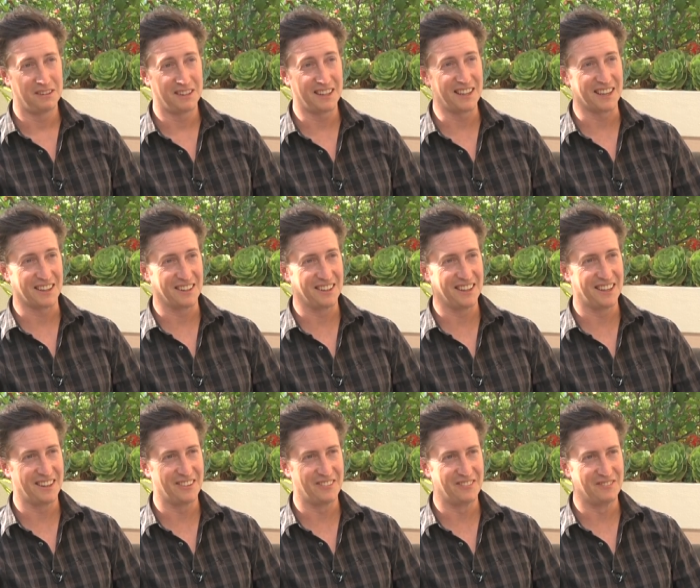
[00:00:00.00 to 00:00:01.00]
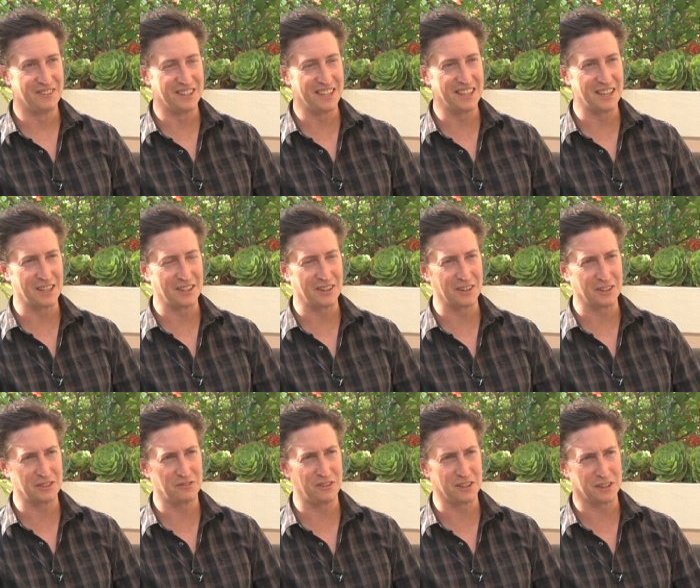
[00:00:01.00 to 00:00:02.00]
They like it a lot, but they like
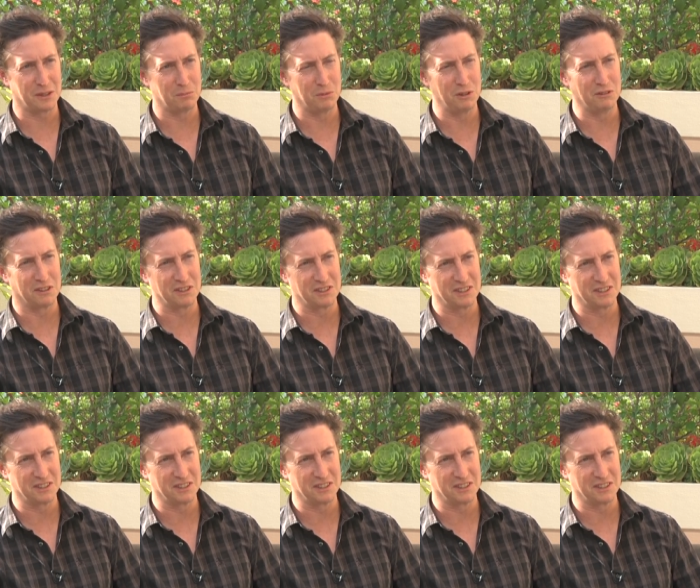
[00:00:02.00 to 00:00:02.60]
dark, fucked up movies.